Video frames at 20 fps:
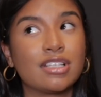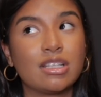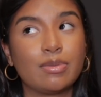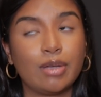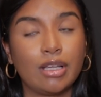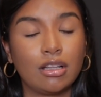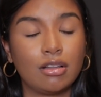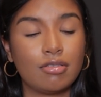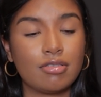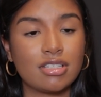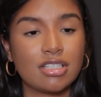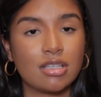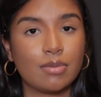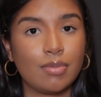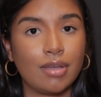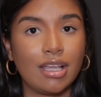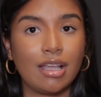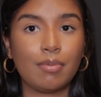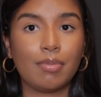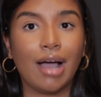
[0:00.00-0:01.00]
to be close to
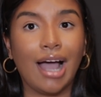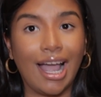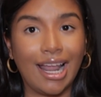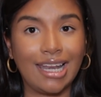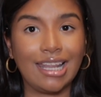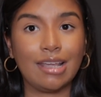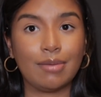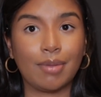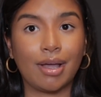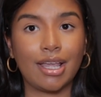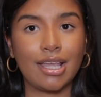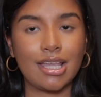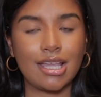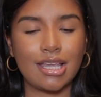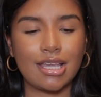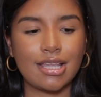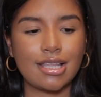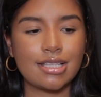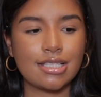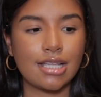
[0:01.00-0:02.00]
me but I need my
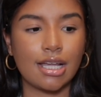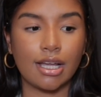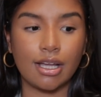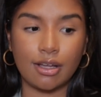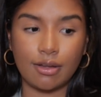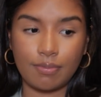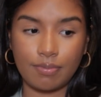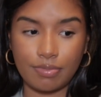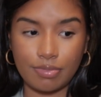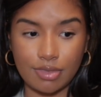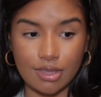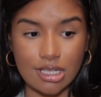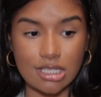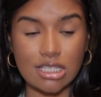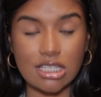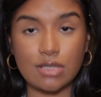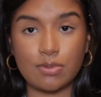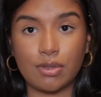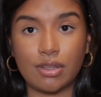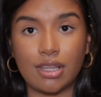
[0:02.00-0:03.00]
hands. Um, this
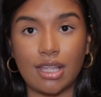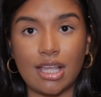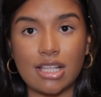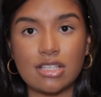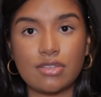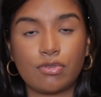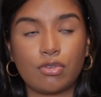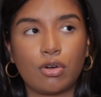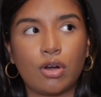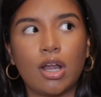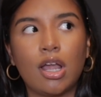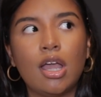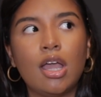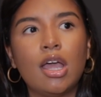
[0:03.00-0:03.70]
is what that's for.